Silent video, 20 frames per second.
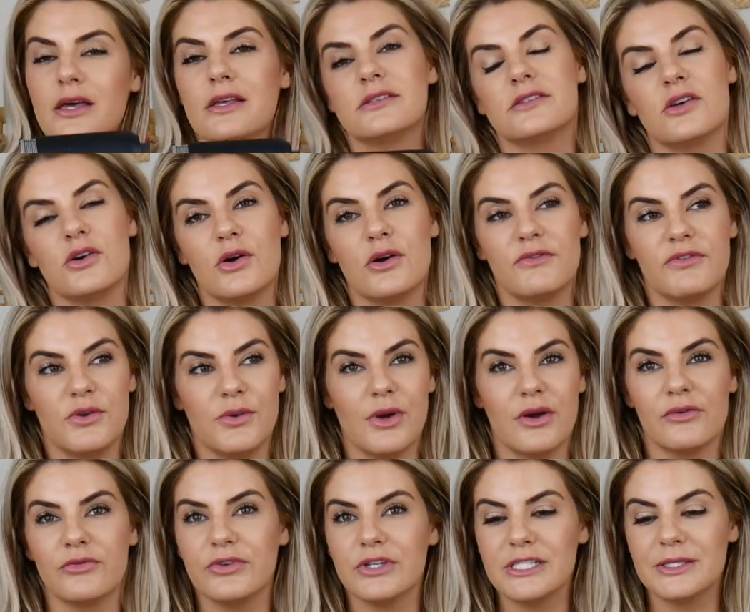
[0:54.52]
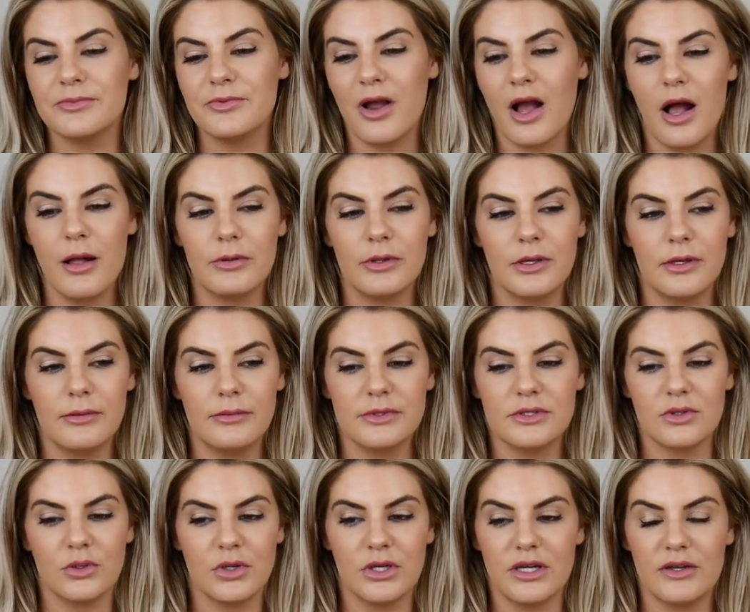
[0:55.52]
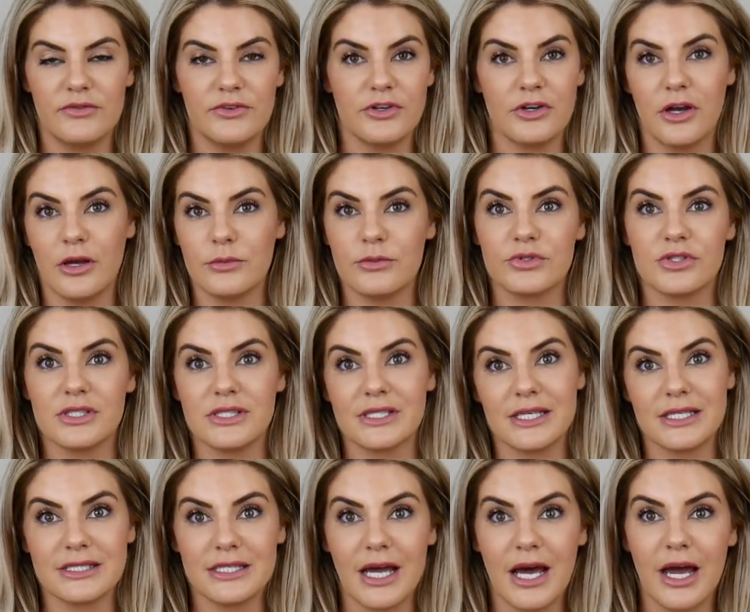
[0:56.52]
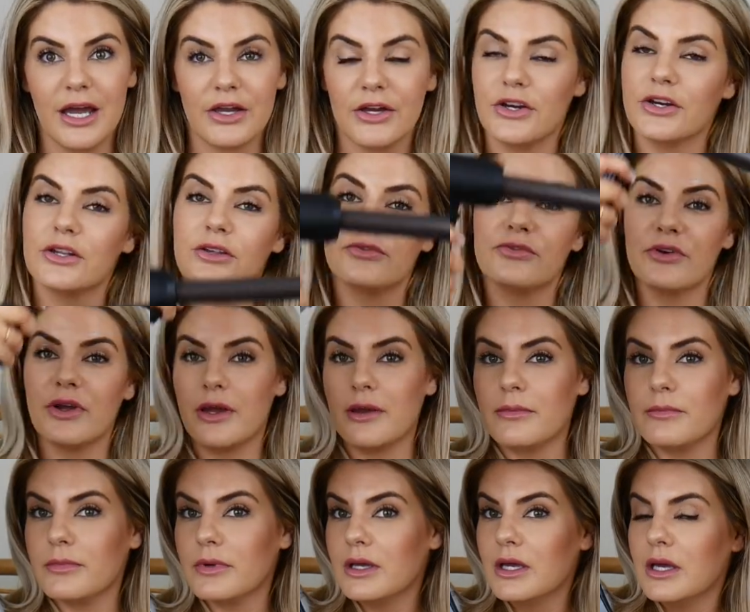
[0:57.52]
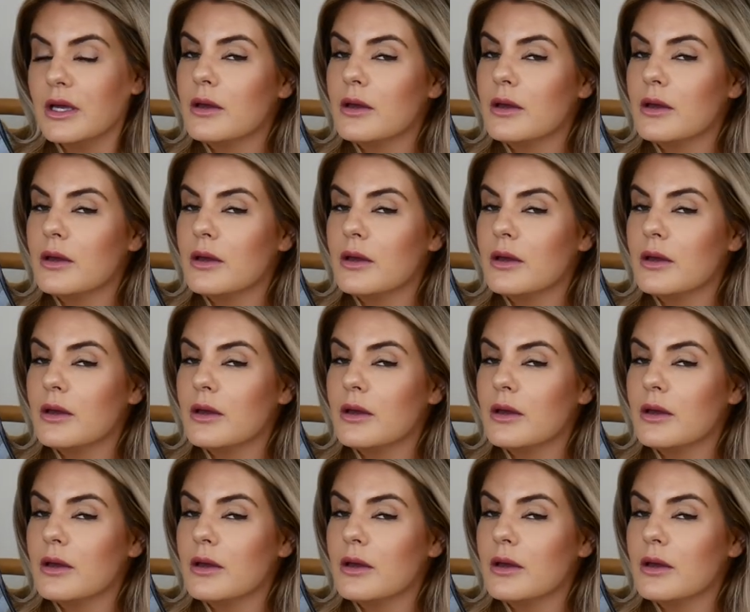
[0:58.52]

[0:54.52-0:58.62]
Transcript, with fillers: So if you have wrist problems or if your arms just get tired from